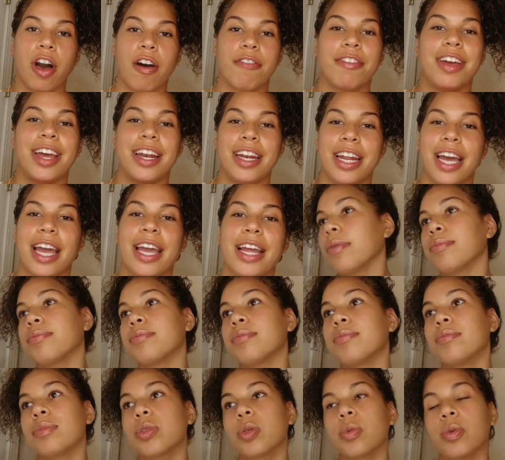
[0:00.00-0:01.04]
off at night.
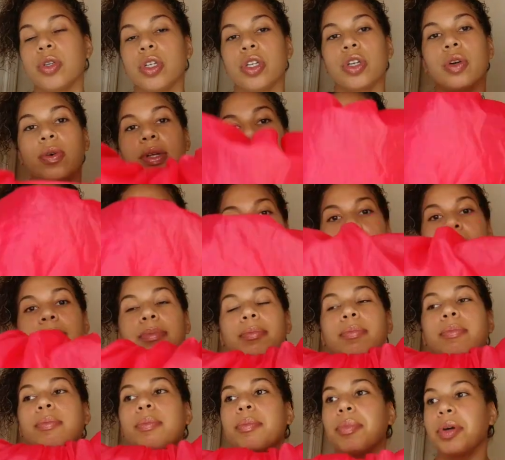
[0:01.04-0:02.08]
So when you're going to sleep,
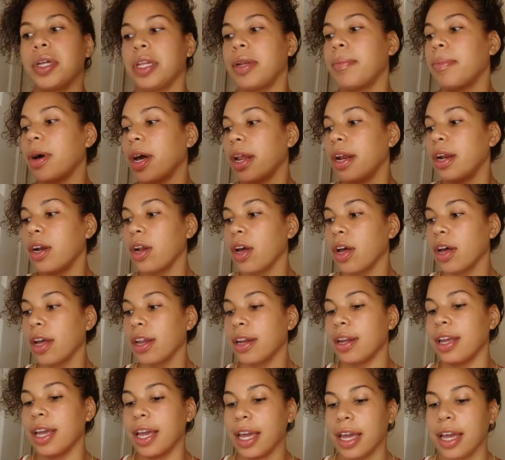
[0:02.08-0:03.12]
put a bonnet
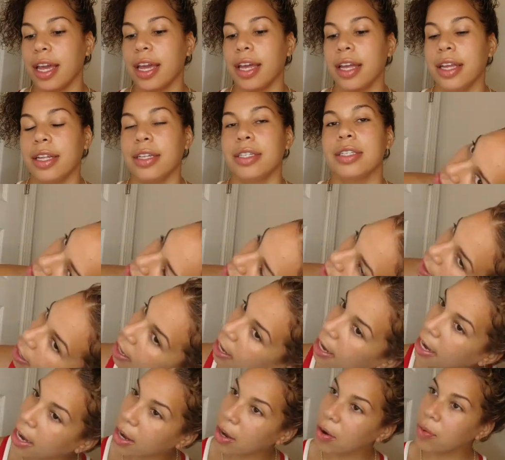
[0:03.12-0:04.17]
on and your
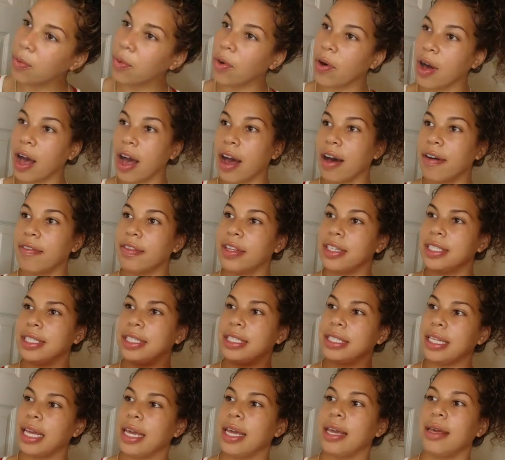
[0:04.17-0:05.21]
hair will have the
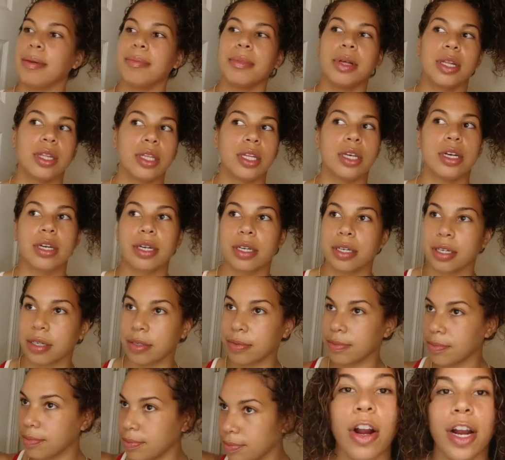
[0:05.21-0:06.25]
same look.
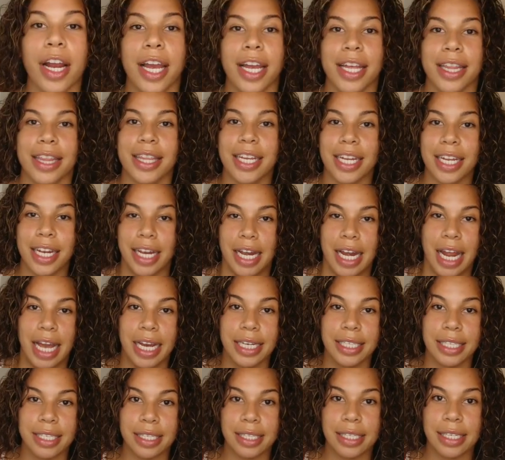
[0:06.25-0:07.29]
All right, the
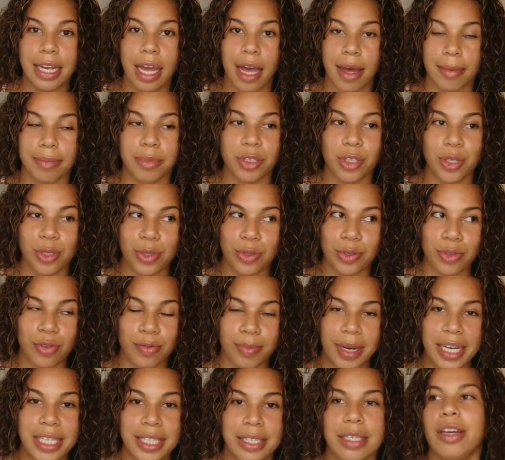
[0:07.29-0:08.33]
next step to
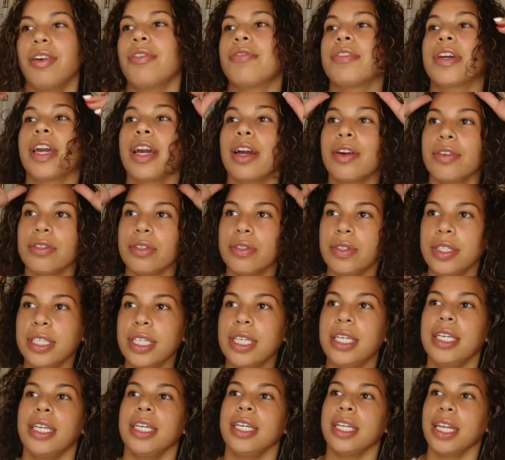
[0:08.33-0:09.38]
my self-care
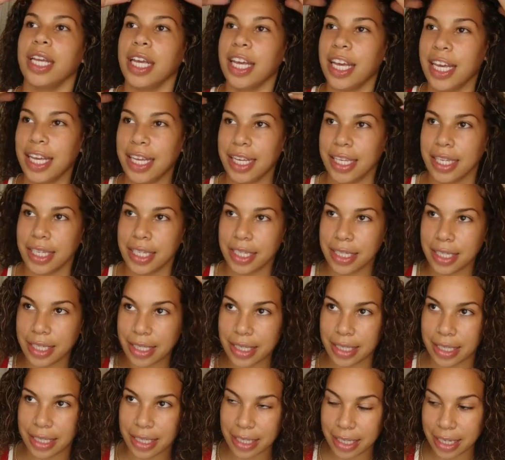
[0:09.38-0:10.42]
routine
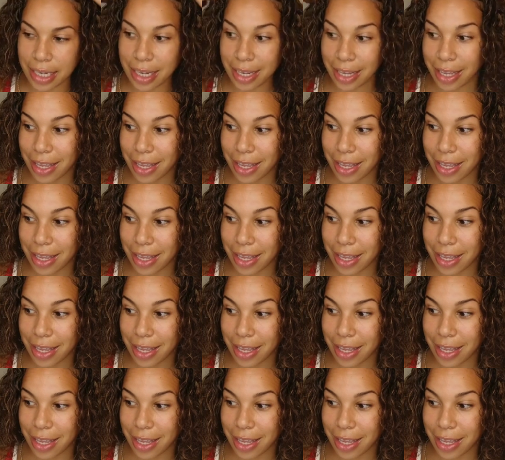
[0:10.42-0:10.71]
is